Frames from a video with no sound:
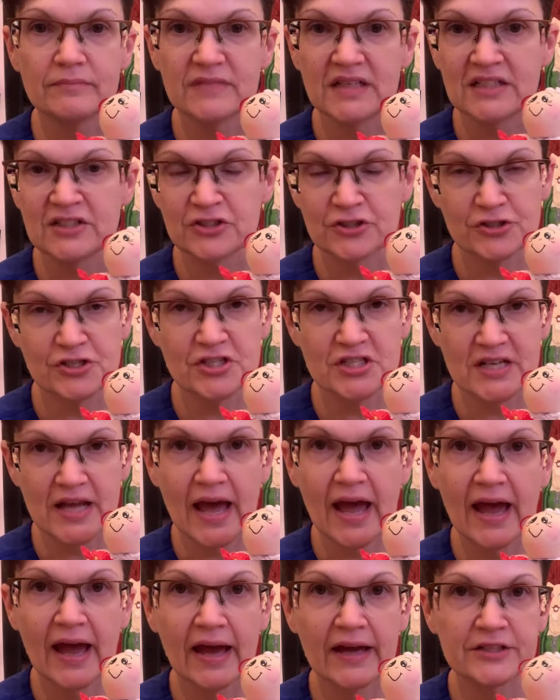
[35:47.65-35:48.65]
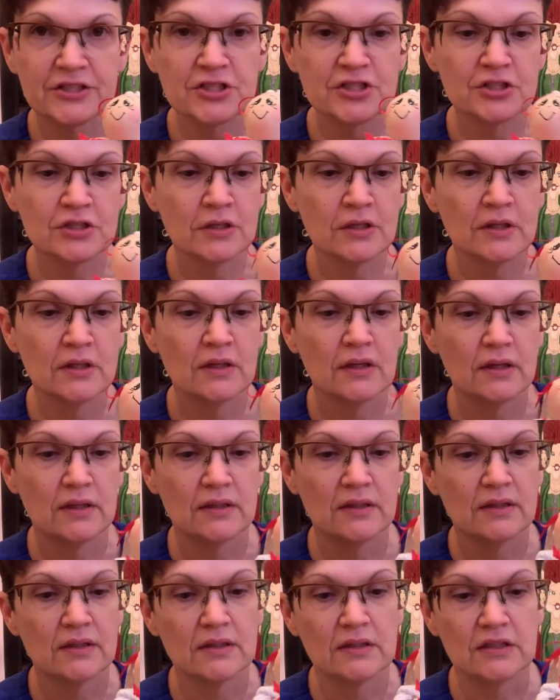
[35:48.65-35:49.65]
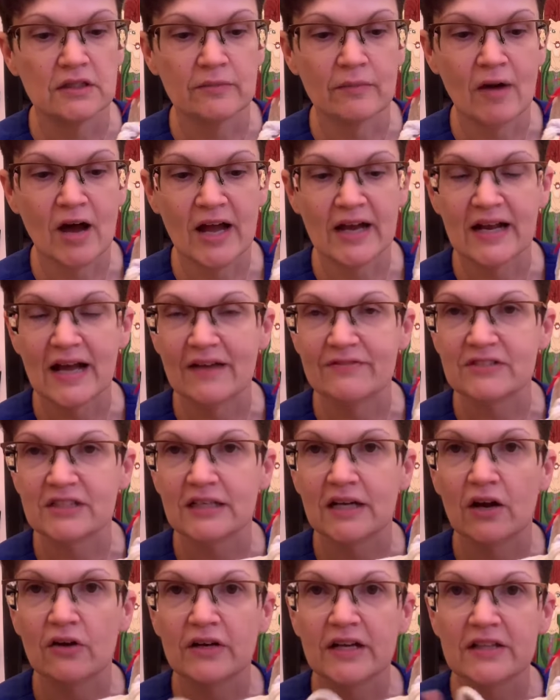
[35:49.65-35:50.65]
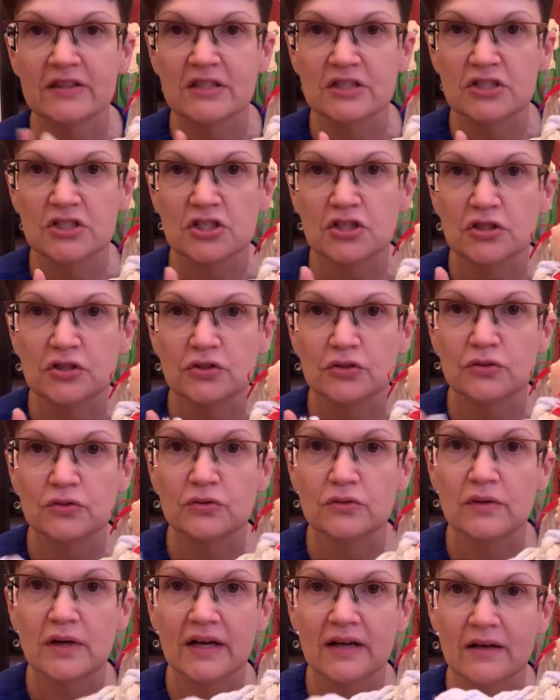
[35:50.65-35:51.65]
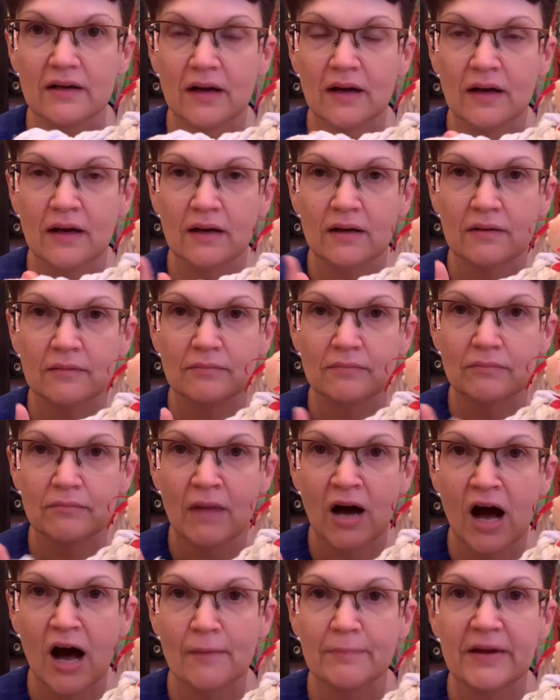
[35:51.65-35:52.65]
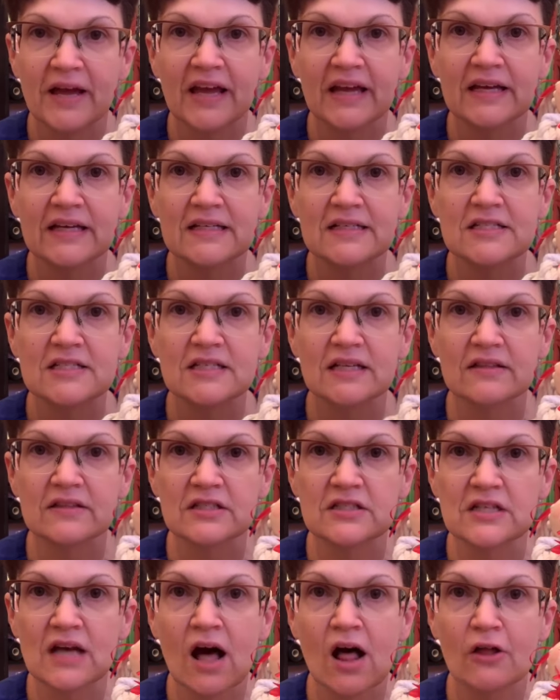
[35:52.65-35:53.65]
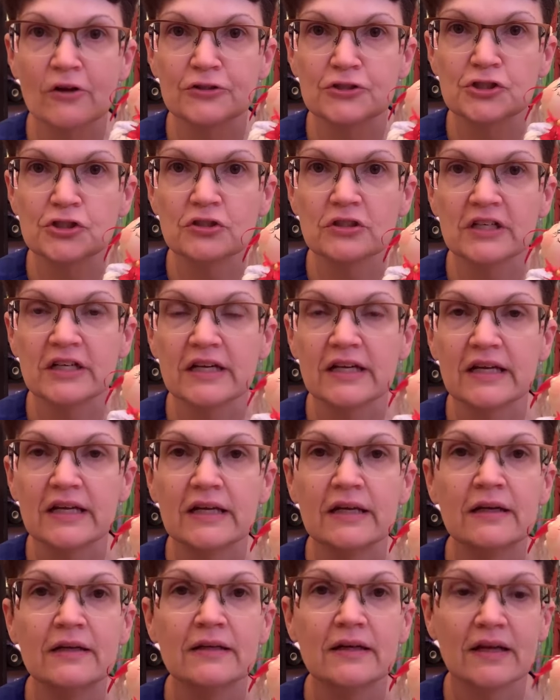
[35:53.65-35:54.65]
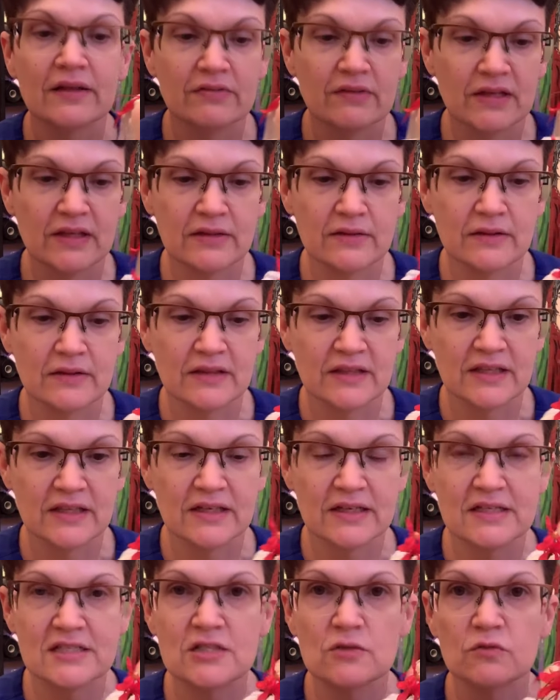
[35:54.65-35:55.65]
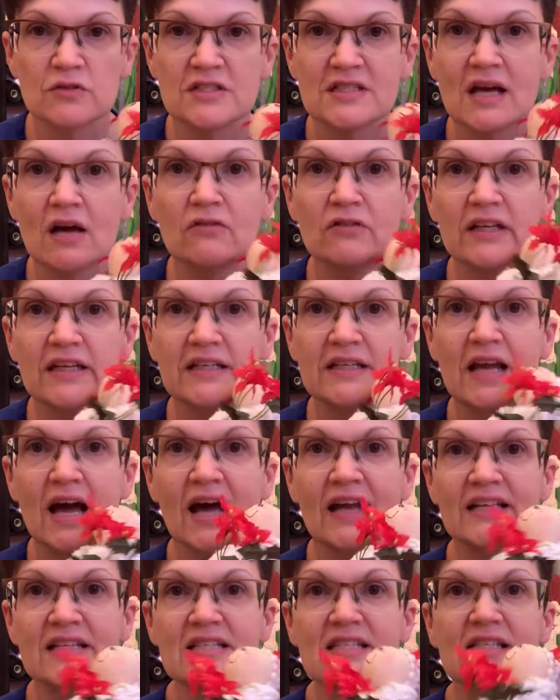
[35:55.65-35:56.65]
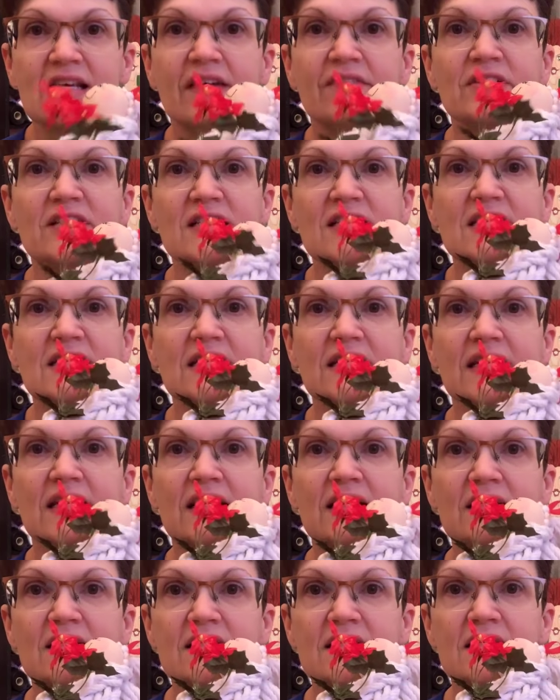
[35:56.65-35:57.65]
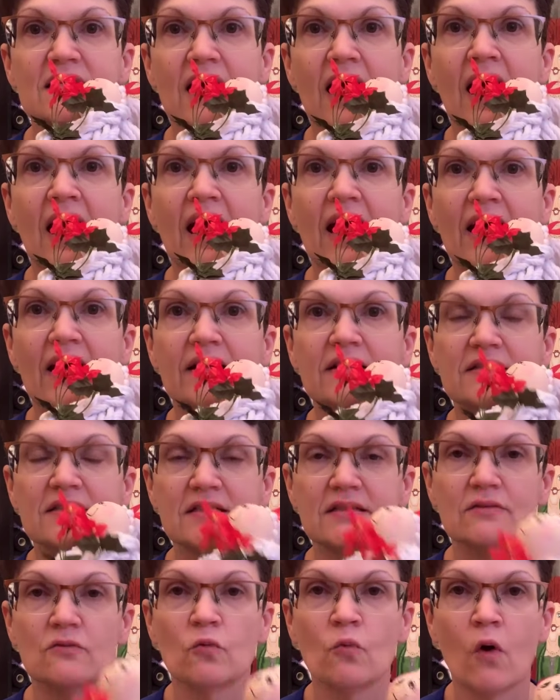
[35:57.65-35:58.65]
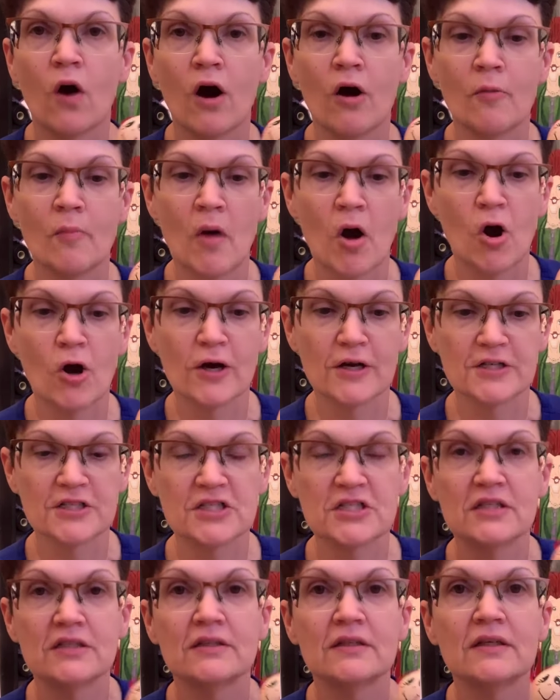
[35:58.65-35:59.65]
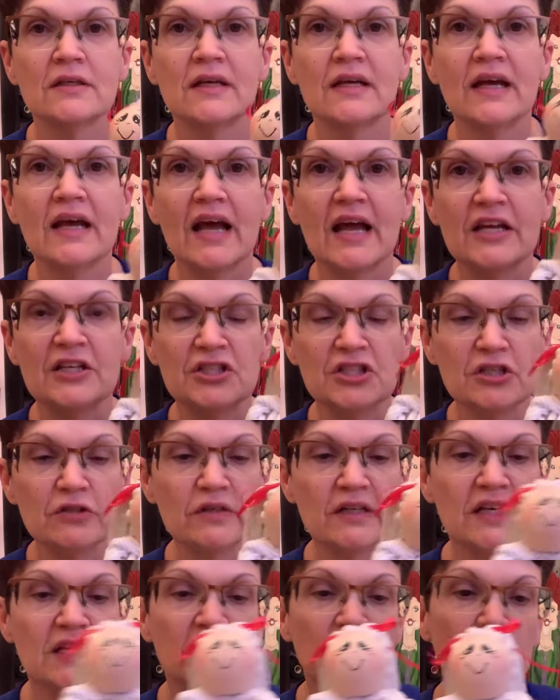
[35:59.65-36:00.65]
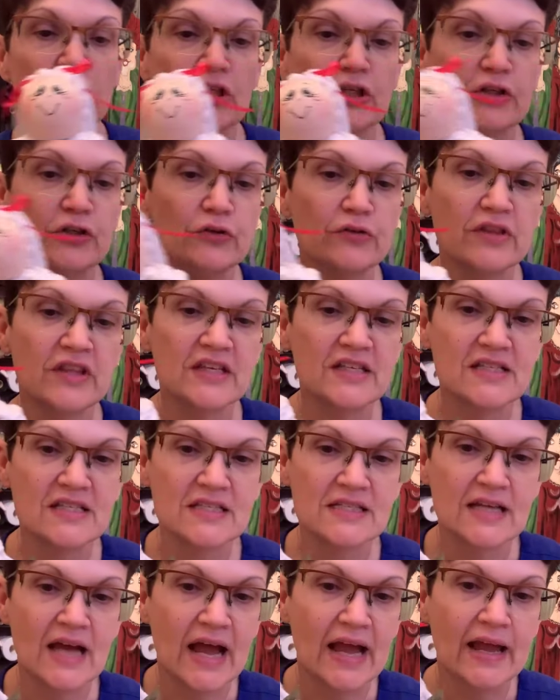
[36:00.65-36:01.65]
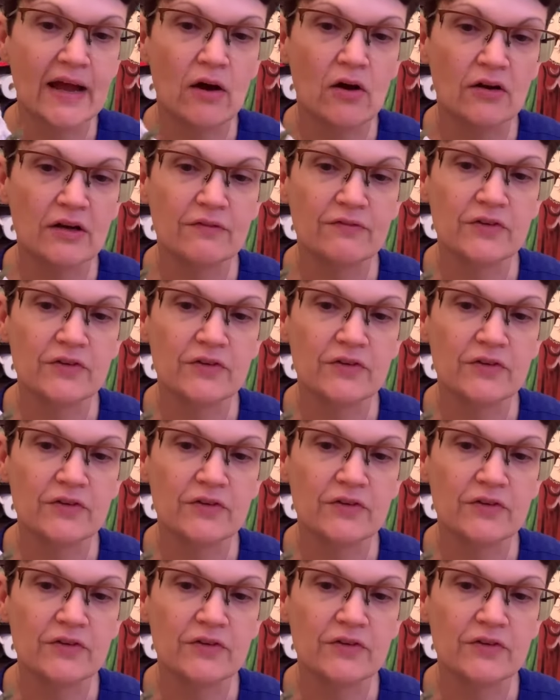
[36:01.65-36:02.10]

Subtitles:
in your stash. You might have to go get the 2 mop heads at the Dollar Tree. And then this was only 97 cents at Walmart. And you can glue this down.